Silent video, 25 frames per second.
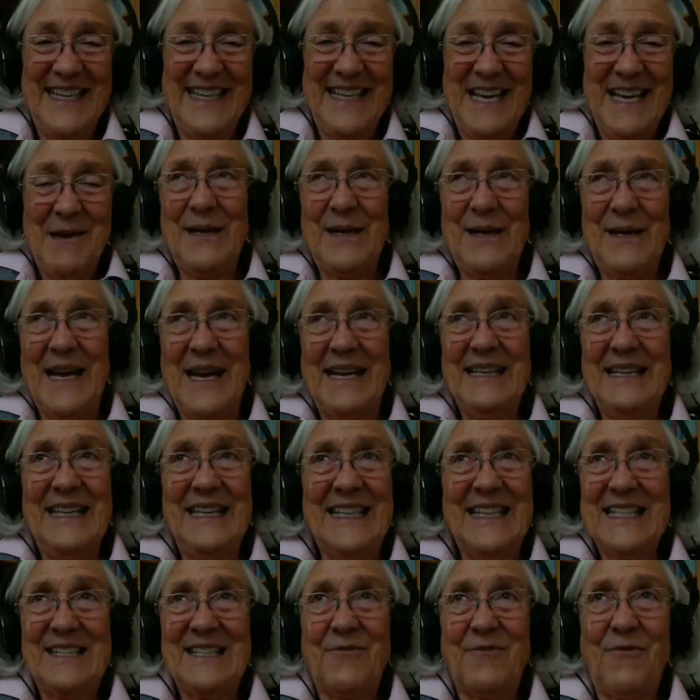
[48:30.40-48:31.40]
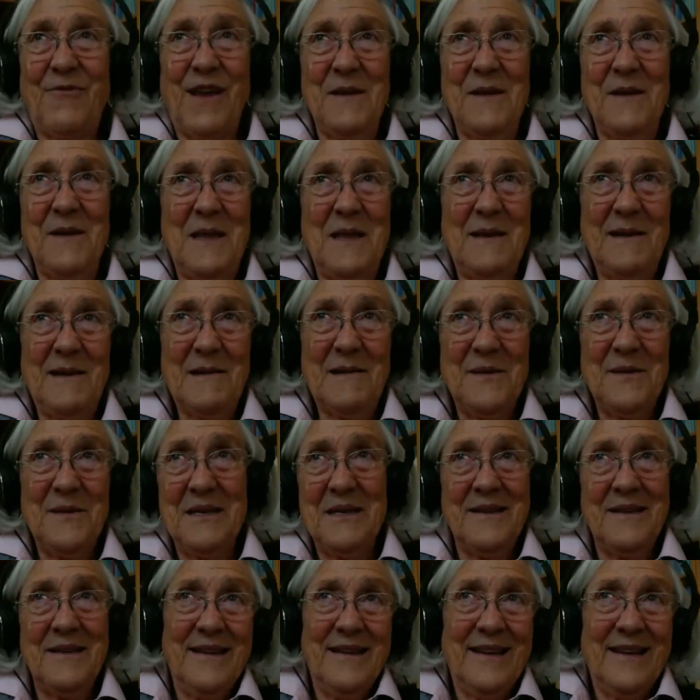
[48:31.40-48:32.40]
But it is family therapy
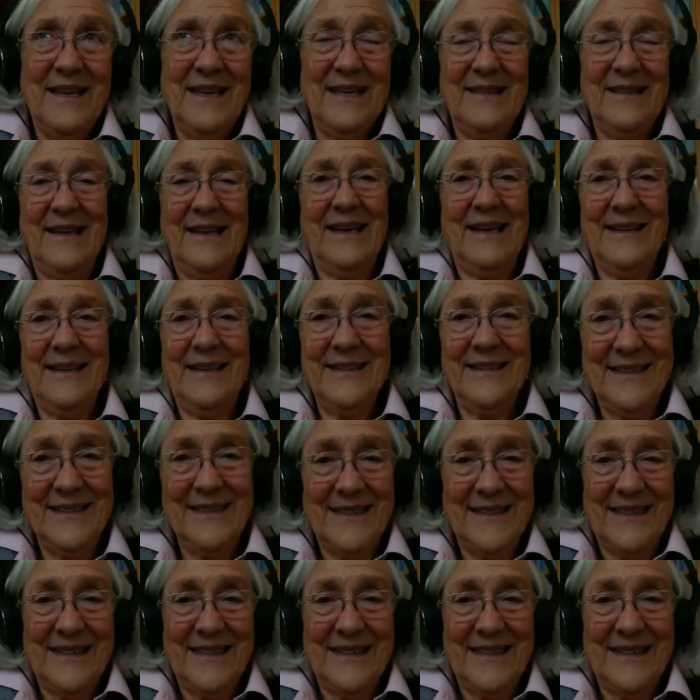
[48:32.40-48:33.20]
in the head.